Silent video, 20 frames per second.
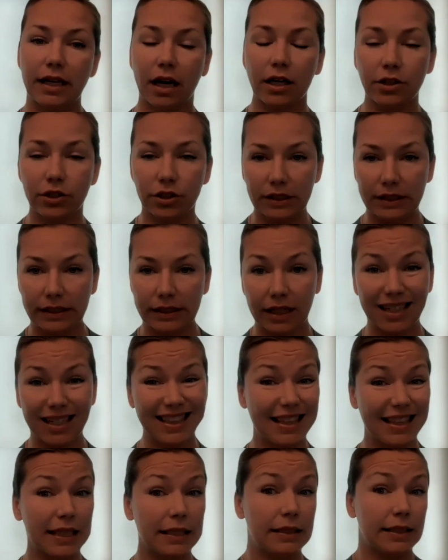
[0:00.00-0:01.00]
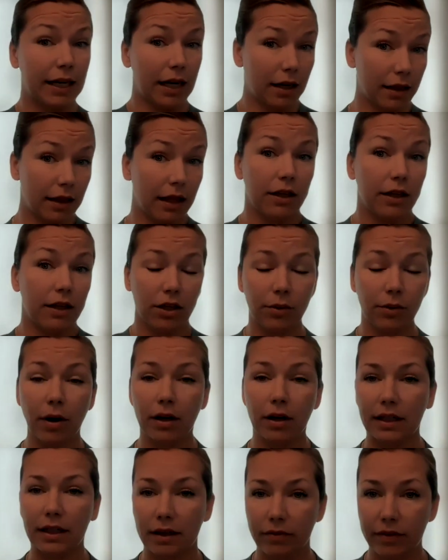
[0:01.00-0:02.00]
understanding that the data that you
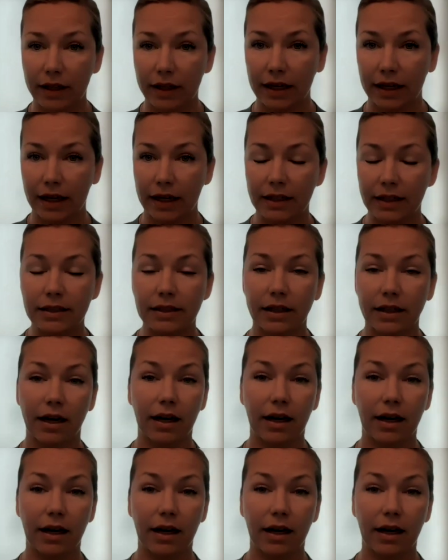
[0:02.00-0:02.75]
are giving it,